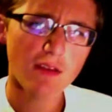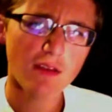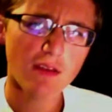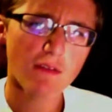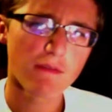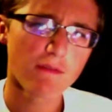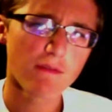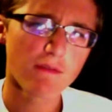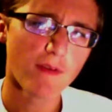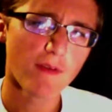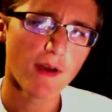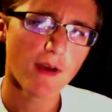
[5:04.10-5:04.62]
of
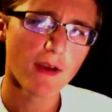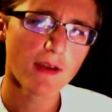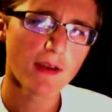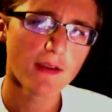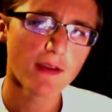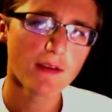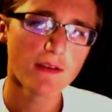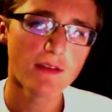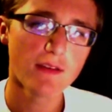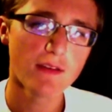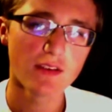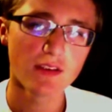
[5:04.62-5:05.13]

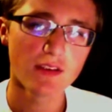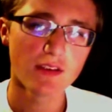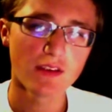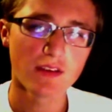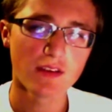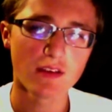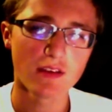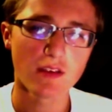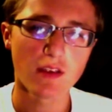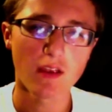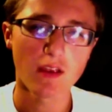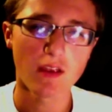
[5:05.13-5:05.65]
fun to
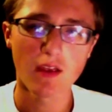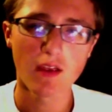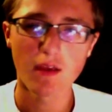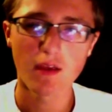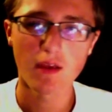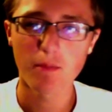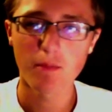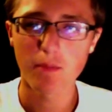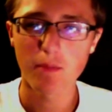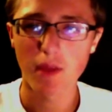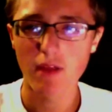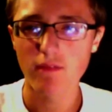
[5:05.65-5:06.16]

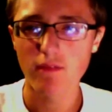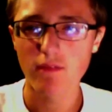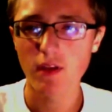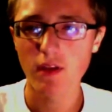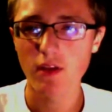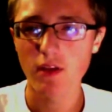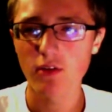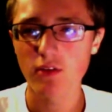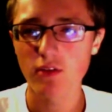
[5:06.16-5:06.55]
make videos